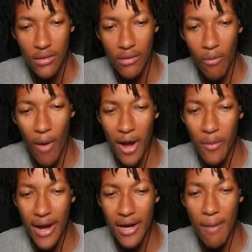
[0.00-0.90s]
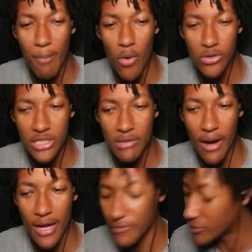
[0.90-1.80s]
Why do I got a potion in my
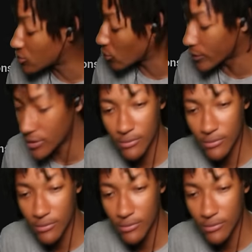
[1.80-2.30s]
inventory?